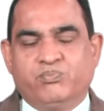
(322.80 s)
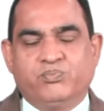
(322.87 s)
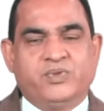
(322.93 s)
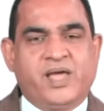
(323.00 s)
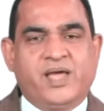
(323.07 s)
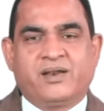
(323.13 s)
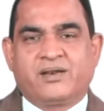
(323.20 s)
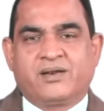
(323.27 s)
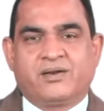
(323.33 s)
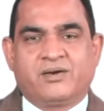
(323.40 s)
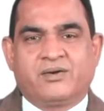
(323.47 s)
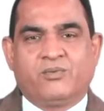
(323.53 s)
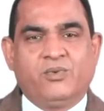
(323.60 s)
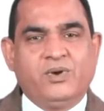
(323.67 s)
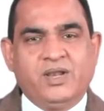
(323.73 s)
Their
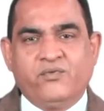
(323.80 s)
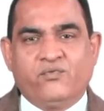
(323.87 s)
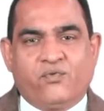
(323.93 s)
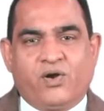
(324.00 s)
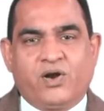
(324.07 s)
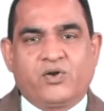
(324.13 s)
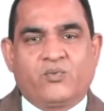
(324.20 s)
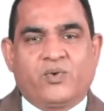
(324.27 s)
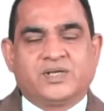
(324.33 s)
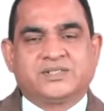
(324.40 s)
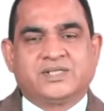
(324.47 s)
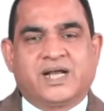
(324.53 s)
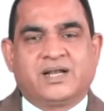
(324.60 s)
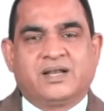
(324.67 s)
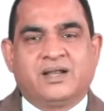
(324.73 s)
only fault was
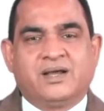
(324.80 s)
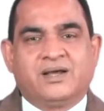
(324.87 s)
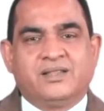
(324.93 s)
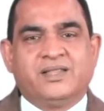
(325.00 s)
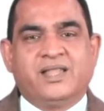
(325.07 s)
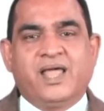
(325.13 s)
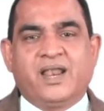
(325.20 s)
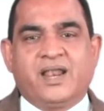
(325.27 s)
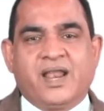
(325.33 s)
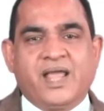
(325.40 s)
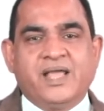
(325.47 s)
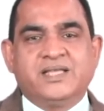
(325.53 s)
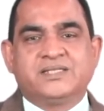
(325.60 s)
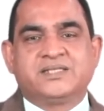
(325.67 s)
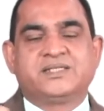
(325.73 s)
that they
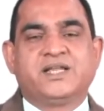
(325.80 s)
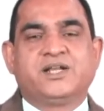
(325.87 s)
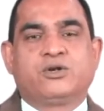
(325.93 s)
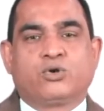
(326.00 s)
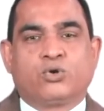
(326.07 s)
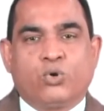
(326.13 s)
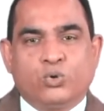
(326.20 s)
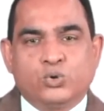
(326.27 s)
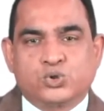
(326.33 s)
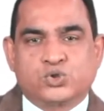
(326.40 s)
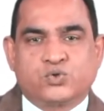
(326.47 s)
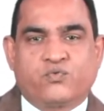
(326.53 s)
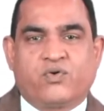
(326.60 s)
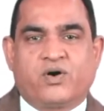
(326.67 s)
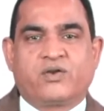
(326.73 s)
raised a
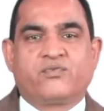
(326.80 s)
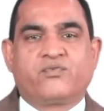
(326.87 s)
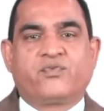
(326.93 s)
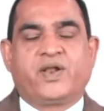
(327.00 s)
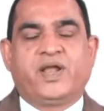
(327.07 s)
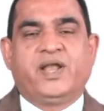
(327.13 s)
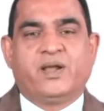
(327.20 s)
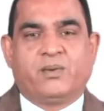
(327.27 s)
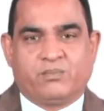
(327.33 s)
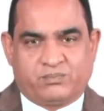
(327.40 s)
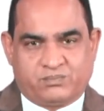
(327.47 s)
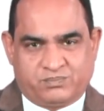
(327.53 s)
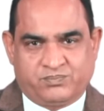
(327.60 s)
toast for freedom.